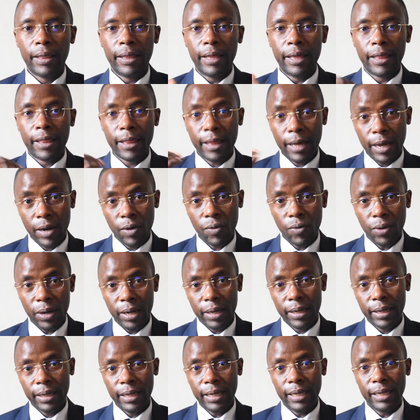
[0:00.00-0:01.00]
The third
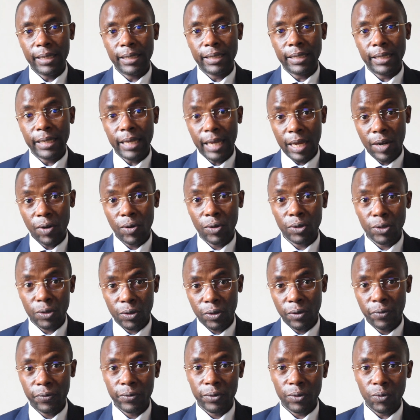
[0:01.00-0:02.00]
one is yellow
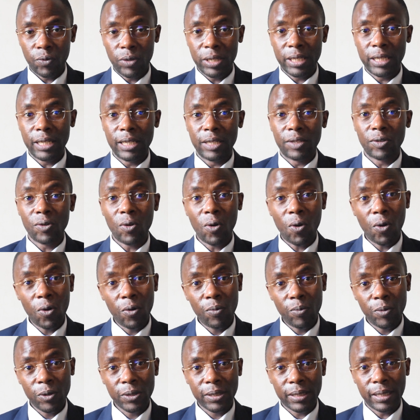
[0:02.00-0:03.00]
soft, which is
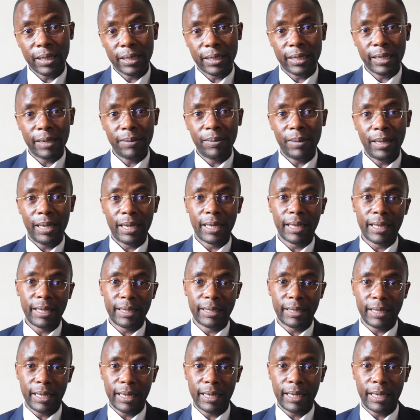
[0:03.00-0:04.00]
almost the same like the
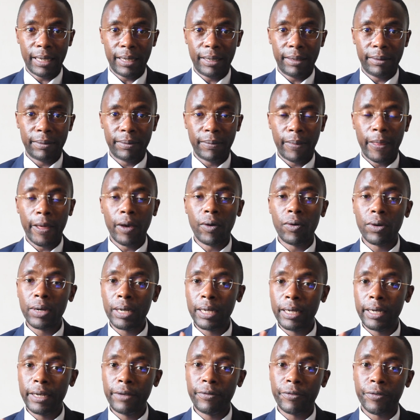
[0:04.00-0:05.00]
second. The
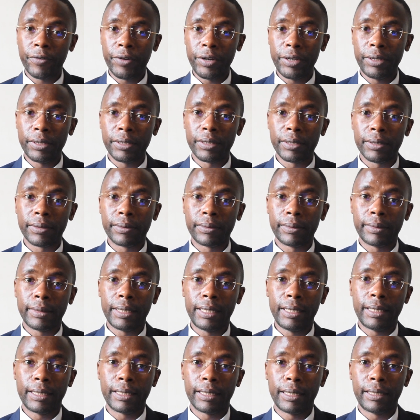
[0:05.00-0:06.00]
only difference
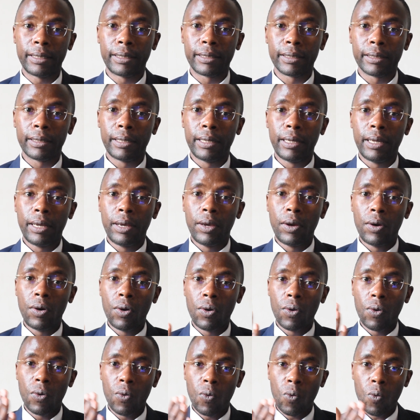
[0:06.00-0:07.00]
is that
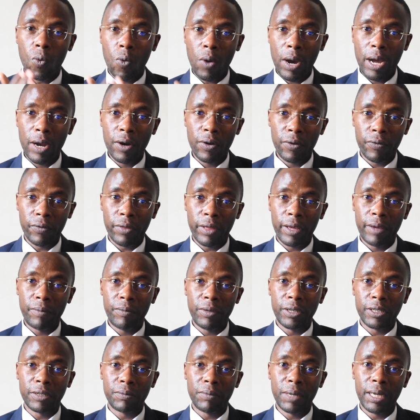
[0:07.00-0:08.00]
one of
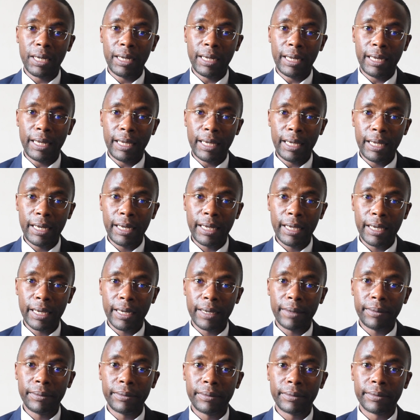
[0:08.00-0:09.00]
them is made in
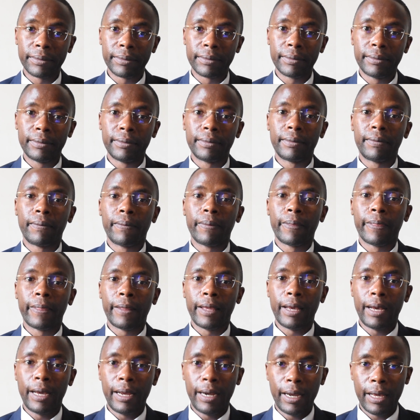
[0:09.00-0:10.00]
India,
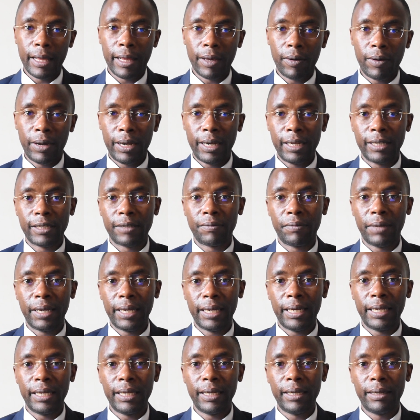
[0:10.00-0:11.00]
another one is
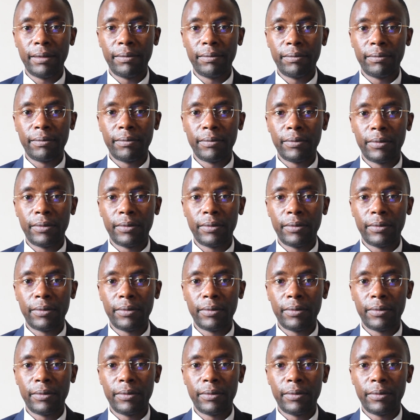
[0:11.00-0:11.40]
made in